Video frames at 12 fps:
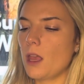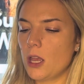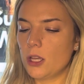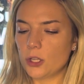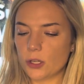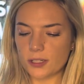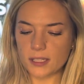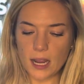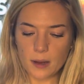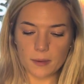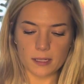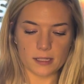your
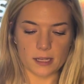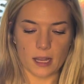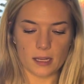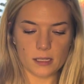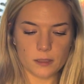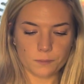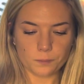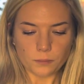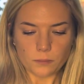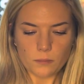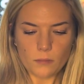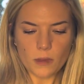assignment says,
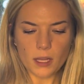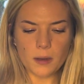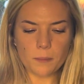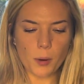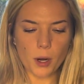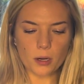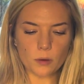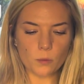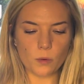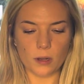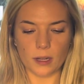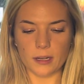in part
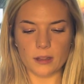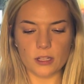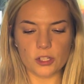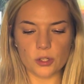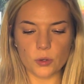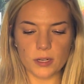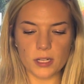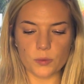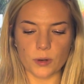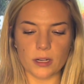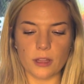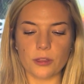1, the story is
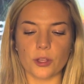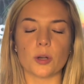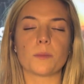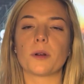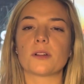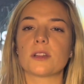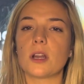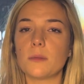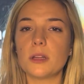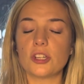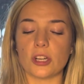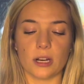written in third-person
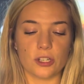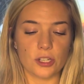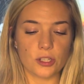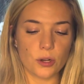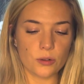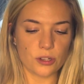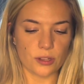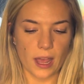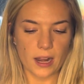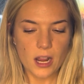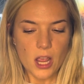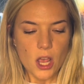omniscient. I just told you
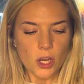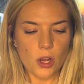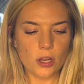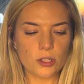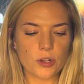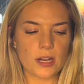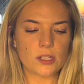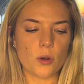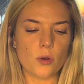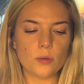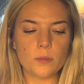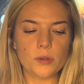that. Contrast
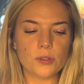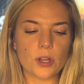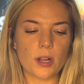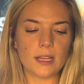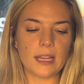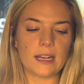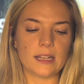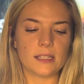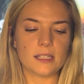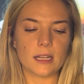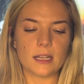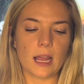old Musani and his
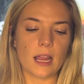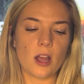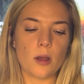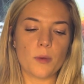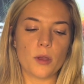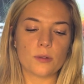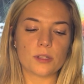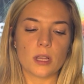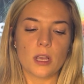son Naomo's